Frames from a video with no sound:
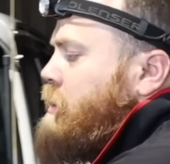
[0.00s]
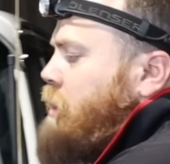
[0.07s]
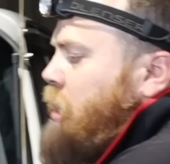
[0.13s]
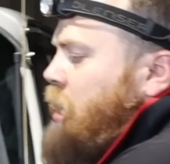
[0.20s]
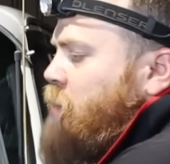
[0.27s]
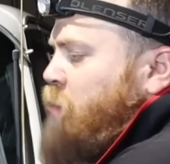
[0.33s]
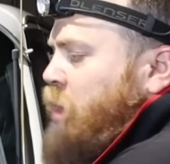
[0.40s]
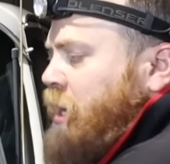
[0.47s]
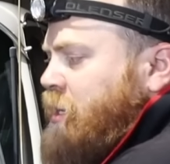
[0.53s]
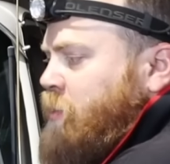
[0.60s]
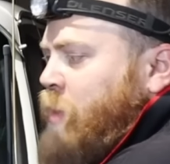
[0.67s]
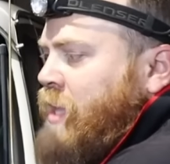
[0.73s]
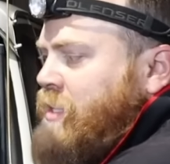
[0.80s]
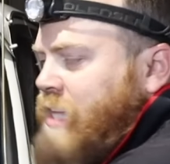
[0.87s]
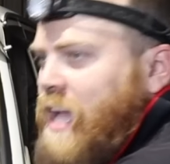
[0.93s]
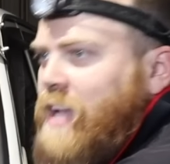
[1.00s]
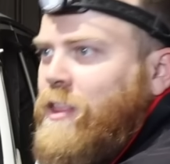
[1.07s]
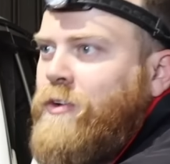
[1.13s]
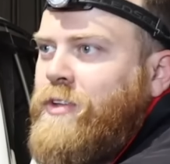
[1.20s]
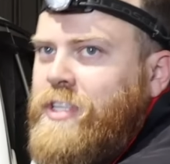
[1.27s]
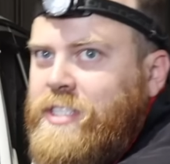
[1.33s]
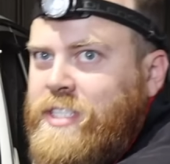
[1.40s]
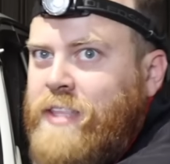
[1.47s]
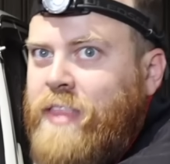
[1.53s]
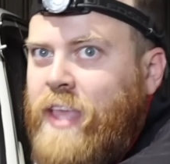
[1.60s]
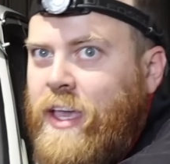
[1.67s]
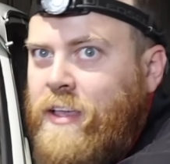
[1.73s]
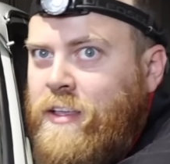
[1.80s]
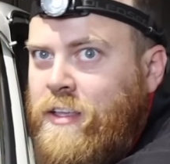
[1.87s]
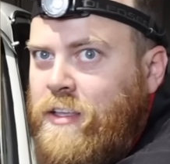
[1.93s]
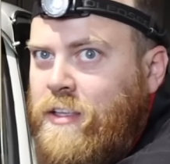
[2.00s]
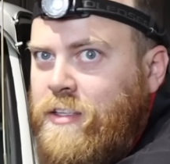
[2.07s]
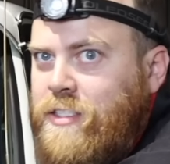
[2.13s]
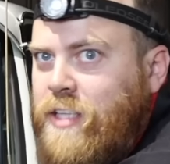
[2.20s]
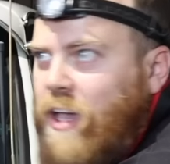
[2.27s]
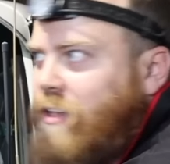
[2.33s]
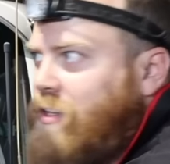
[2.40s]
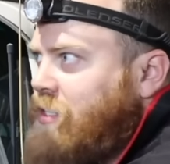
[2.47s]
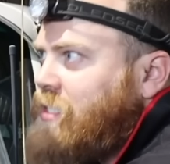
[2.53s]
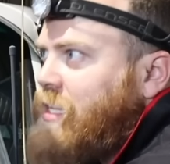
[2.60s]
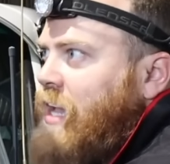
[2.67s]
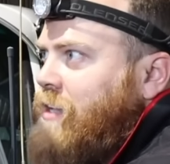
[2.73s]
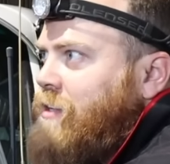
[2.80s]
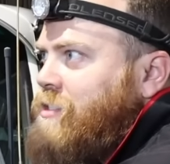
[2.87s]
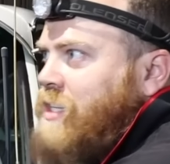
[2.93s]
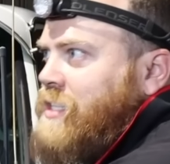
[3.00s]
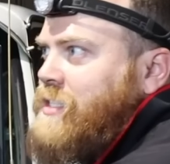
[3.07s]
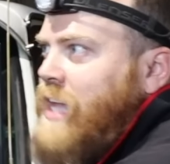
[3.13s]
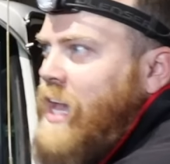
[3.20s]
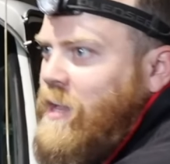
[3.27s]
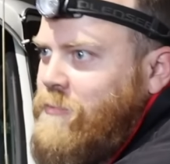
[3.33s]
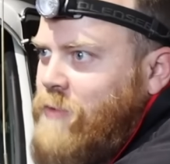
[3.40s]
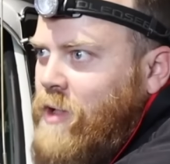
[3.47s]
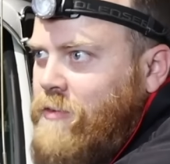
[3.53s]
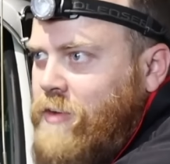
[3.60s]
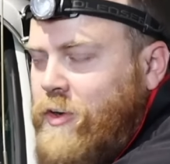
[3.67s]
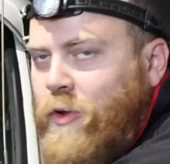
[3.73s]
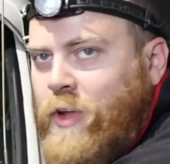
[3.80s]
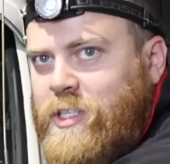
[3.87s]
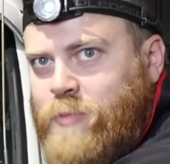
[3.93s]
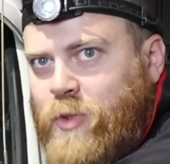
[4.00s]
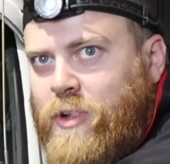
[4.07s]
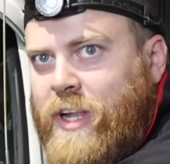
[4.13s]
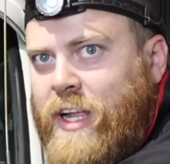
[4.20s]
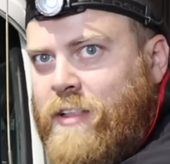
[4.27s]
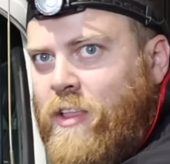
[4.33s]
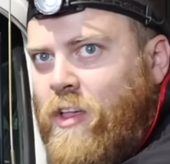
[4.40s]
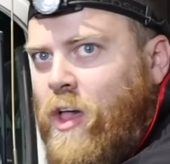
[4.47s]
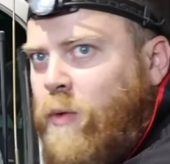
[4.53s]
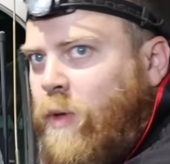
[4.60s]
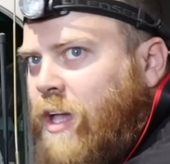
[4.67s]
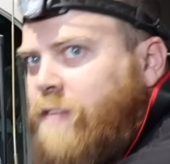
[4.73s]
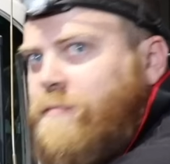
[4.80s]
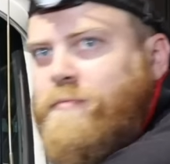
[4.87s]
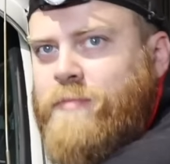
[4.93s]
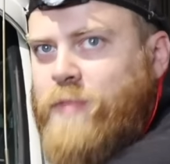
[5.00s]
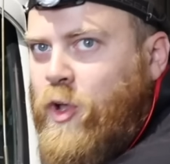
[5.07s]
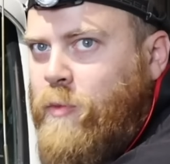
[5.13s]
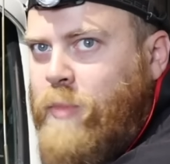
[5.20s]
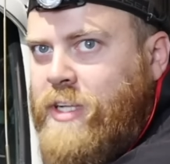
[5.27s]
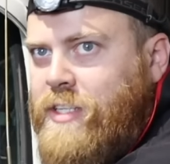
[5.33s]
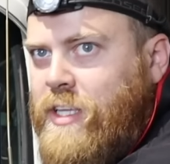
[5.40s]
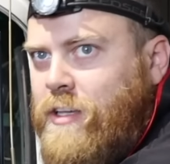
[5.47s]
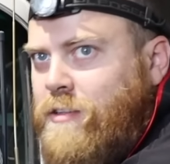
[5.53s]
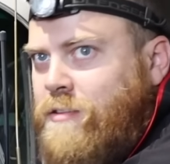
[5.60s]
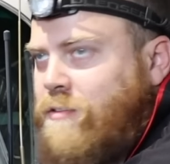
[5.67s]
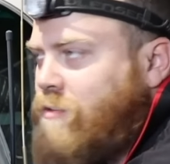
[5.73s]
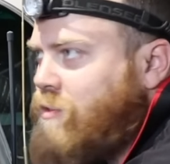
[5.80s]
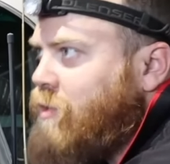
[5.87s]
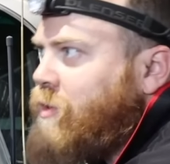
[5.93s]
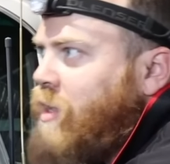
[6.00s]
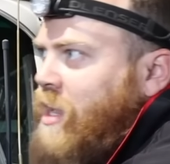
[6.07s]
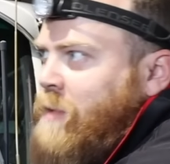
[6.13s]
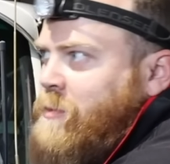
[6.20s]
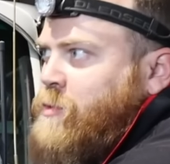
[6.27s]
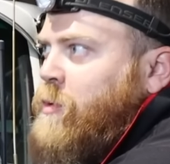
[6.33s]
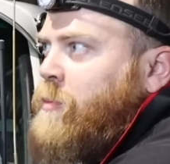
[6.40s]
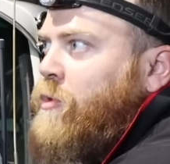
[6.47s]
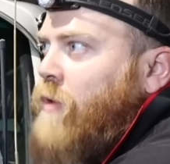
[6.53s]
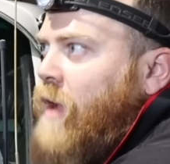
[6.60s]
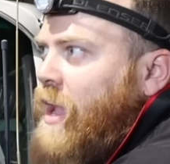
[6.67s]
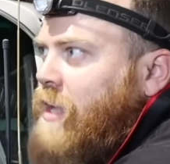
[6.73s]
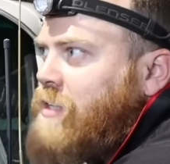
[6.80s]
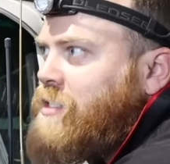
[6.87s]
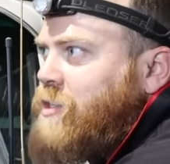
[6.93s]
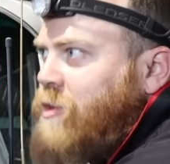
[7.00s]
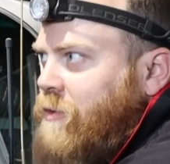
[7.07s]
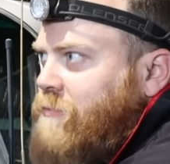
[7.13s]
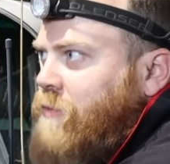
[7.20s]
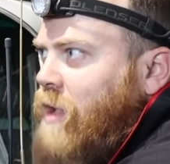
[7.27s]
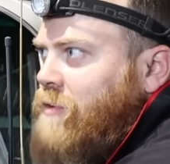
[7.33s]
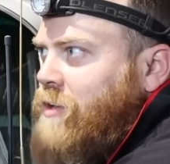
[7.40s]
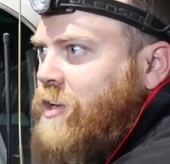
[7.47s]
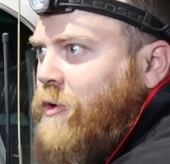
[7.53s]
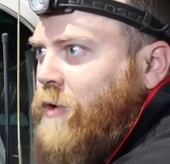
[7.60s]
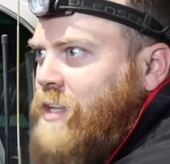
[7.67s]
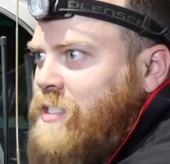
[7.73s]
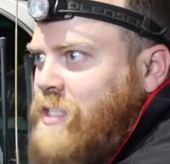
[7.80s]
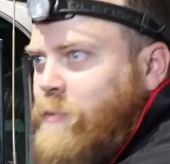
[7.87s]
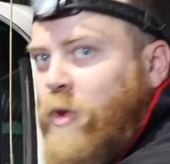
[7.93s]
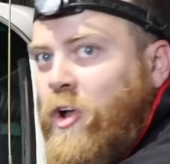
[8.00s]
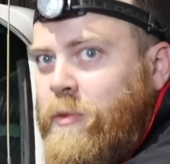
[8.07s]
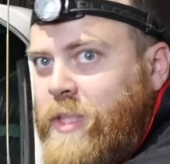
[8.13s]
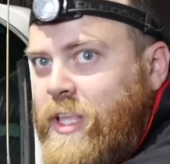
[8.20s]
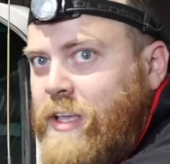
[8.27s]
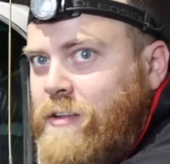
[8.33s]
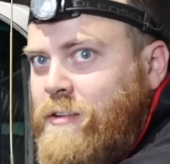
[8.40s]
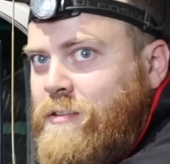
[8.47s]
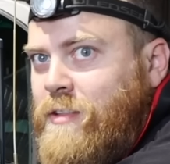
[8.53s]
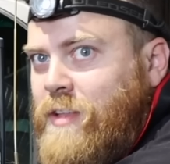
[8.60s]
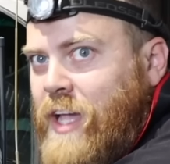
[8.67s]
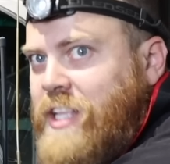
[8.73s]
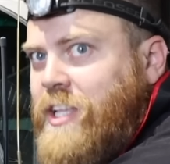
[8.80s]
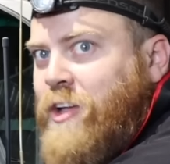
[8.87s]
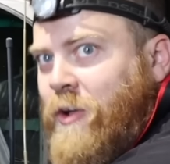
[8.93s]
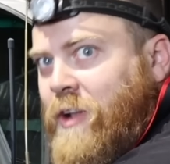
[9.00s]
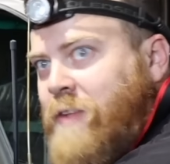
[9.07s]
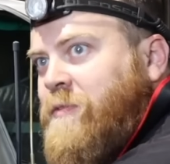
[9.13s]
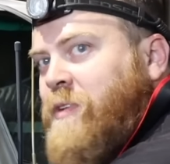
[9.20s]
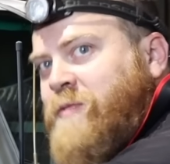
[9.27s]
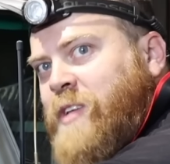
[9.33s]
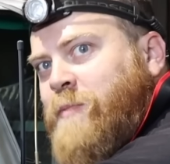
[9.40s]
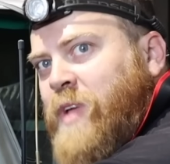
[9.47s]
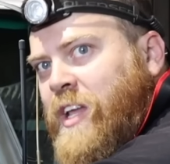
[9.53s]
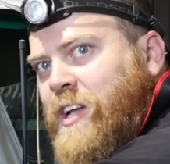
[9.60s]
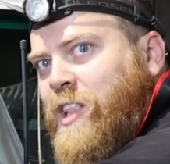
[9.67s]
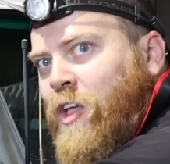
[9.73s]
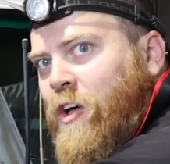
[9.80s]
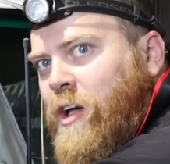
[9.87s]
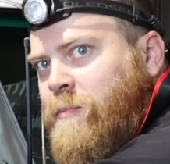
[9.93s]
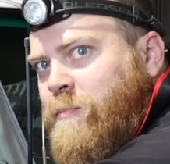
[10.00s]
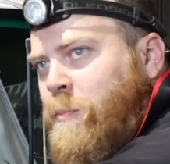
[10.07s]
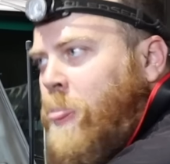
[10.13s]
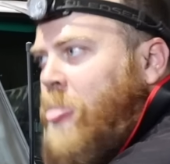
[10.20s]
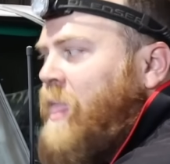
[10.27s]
Um, and it depends how long you sit there. So you say you just tag 500 degrees pulling out on the highway, not a big deal. You're going up to Woomba Range and you're at 500 degrees at the bottom of the hill and you got a 15 minute climb,